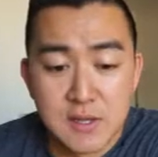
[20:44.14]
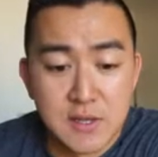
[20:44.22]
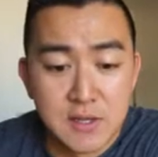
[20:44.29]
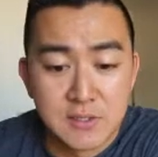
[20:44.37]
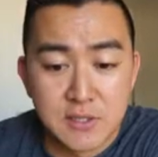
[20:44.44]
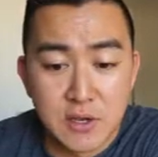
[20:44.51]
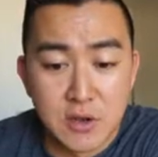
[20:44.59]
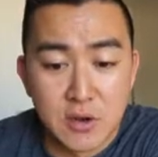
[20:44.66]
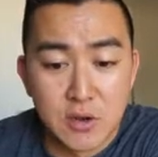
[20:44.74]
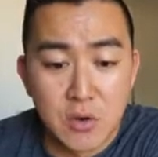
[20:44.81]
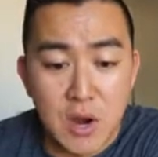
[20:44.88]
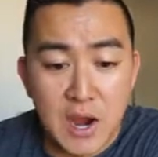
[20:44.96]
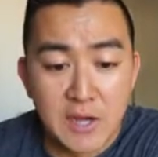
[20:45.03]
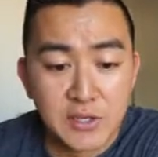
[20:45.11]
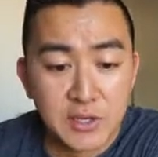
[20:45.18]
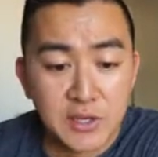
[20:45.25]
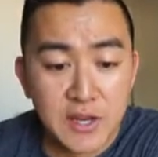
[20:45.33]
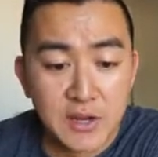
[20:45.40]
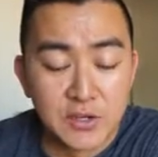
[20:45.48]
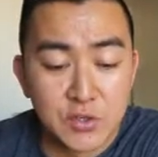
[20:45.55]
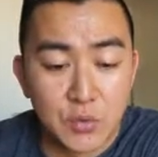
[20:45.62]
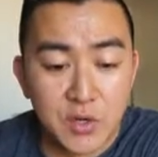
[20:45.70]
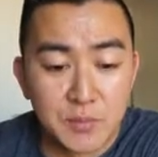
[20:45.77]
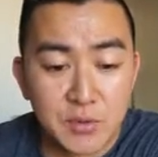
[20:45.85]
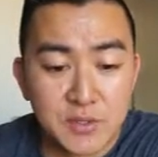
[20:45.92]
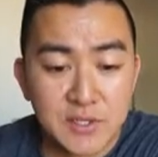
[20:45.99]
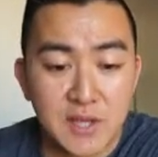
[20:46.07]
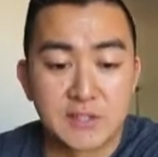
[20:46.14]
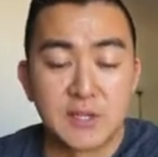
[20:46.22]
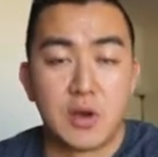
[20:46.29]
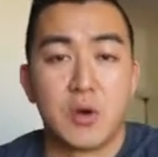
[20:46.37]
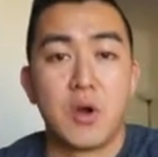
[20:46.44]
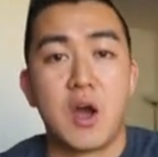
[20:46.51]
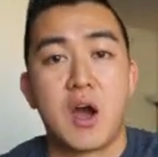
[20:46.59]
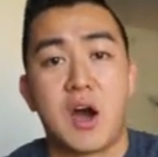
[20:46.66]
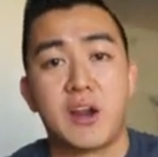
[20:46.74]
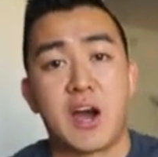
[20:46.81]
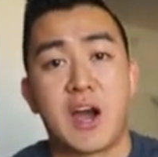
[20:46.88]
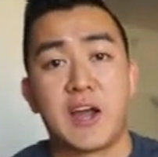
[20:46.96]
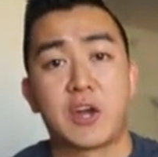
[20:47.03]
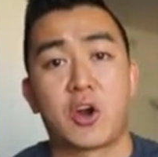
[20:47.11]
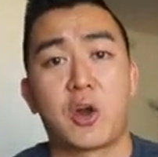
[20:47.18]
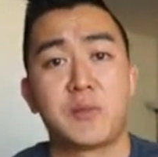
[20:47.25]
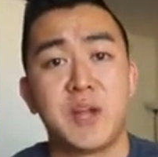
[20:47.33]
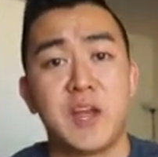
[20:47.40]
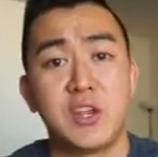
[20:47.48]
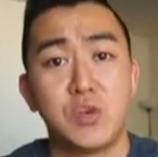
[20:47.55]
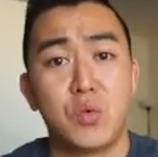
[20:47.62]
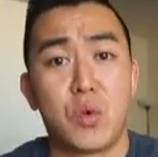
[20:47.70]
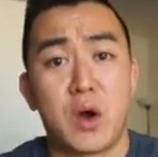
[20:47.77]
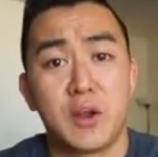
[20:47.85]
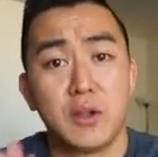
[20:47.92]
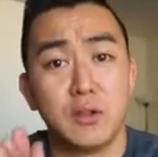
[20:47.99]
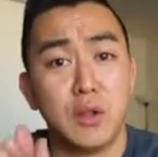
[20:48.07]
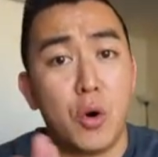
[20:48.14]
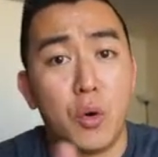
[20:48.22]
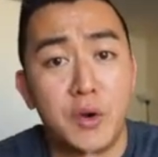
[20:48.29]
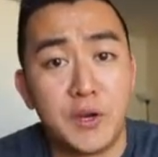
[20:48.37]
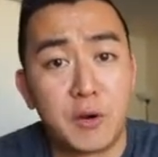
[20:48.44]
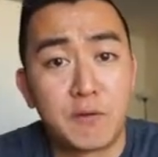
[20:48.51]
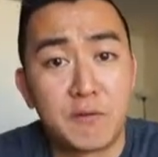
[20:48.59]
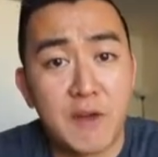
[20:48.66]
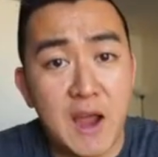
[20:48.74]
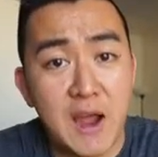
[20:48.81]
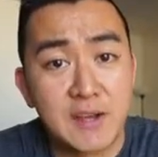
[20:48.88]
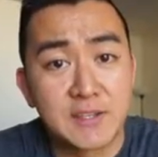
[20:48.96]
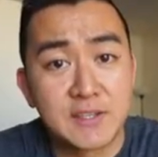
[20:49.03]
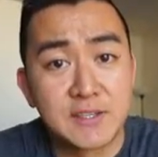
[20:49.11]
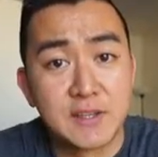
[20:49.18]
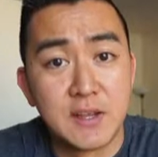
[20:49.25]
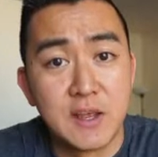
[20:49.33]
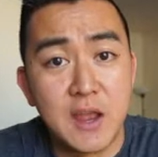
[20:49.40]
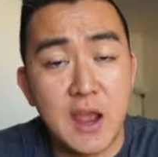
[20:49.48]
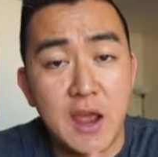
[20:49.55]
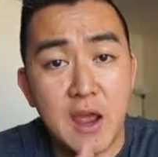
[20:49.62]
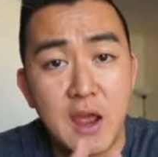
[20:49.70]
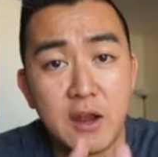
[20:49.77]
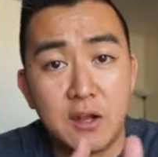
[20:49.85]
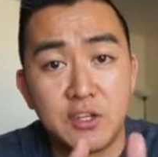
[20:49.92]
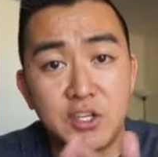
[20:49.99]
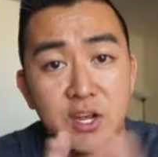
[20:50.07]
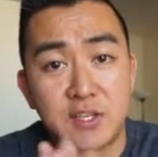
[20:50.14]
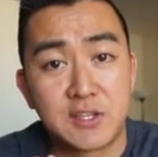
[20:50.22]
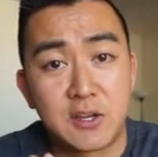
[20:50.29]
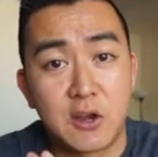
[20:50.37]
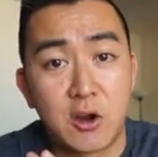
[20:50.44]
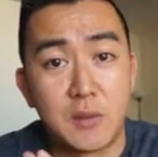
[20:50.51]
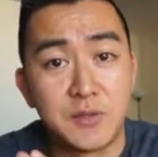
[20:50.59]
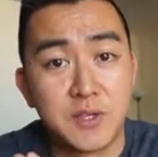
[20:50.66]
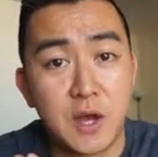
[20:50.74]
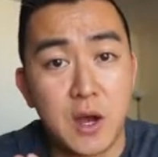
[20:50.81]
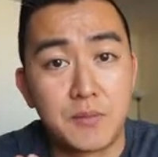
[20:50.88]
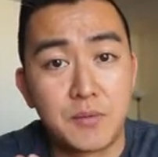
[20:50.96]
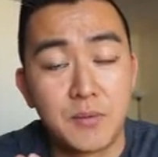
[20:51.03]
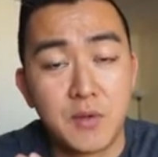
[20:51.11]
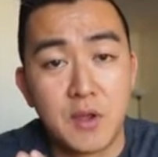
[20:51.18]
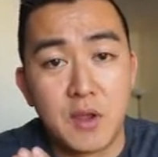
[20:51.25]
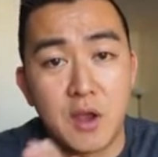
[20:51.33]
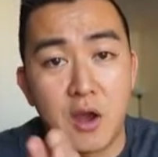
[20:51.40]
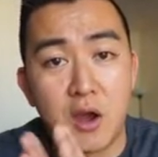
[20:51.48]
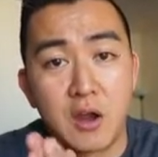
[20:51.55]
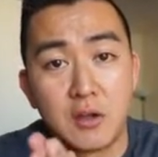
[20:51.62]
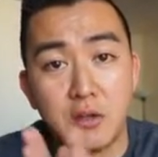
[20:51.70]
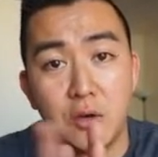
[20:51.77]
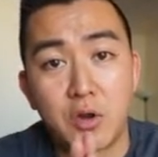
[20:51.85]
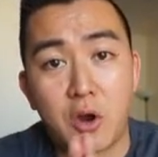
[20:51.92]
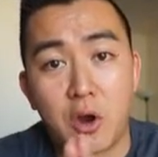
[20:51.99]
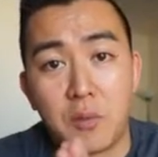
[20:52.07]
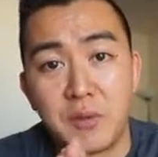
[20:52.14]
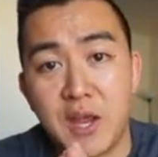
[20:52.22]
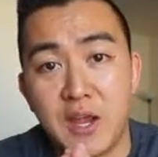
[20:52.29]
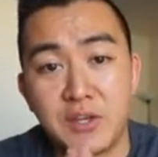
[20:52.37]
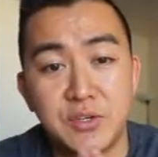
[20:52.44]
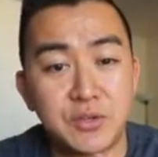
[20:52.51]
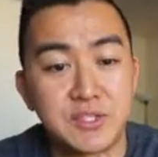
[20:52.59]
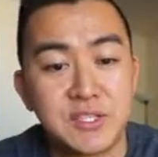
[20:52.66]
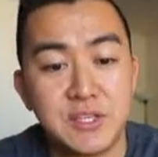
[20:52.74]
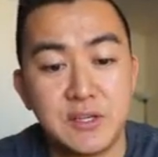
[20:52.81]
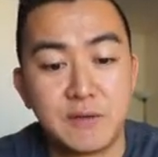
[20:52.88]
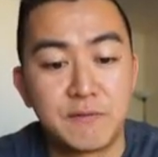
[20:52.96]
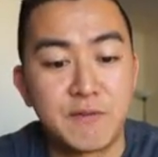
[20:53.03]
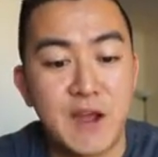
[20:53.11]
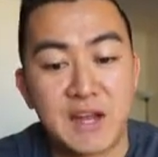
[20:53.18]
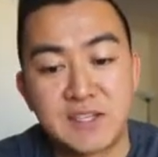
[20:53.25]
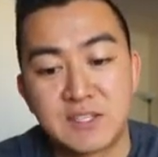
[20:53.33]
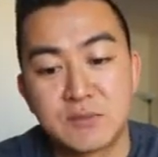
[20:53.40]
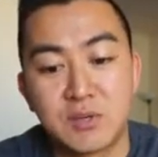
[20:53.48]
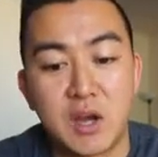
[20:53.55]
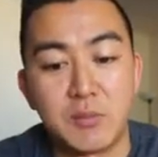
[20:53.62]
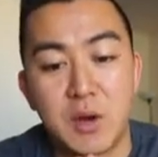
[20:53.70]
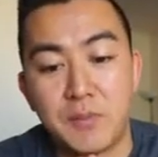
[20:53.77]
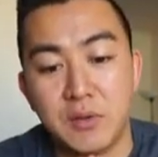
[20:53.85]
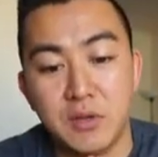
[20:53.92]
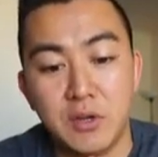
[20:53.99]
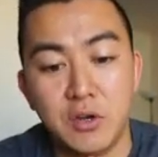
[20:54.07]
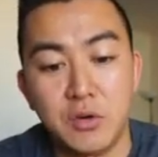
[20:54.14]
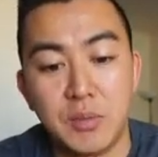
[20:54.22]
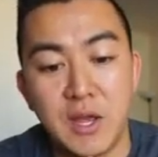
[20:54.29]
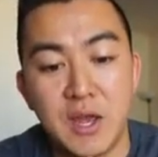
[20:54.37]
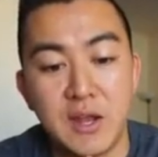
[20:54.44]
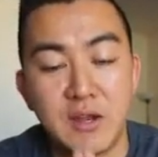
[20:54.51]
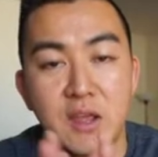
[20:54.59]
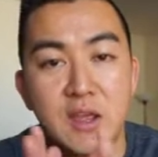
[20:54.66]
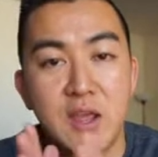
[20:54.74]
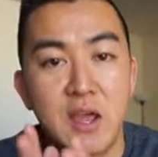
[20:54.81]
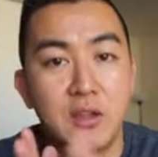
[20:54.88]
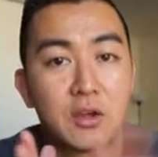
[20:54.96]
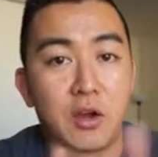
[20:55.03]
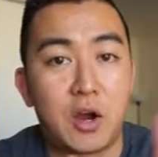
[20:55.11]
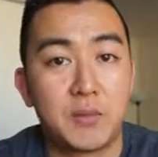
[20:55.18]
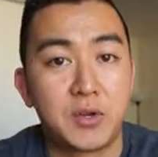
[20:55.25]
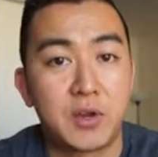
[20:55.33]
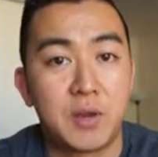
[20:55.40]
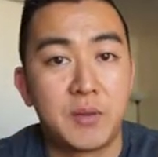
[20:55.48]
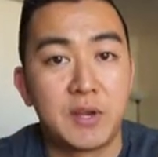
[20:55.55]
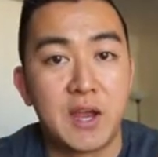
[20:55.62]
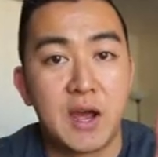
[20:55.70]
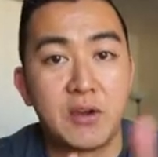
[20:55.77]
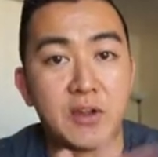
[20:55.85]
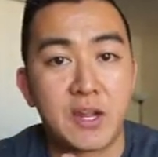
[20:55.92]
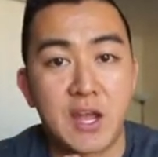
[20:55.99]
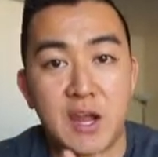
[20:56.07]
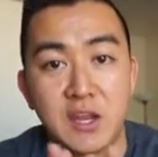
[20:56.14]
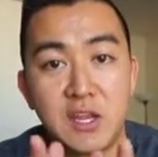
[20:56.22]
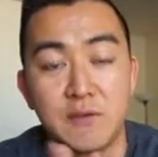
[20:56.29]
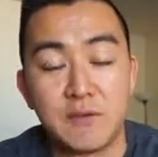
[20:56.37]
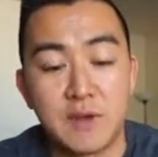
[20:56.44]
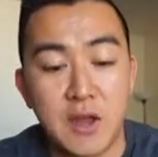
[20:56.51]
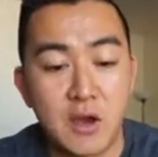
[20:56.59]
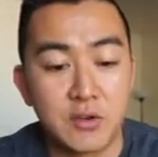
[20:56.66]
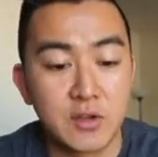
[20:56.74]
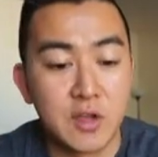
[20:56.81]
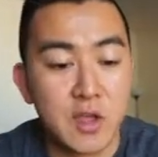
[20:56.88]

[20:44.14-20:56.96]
So I took it down to 20%. So on a high carb day, you want to lower your fats and adjust the carbs up. On low carb days, you'll see the fats come up a little bit and the carbs are coming down and kind of even out.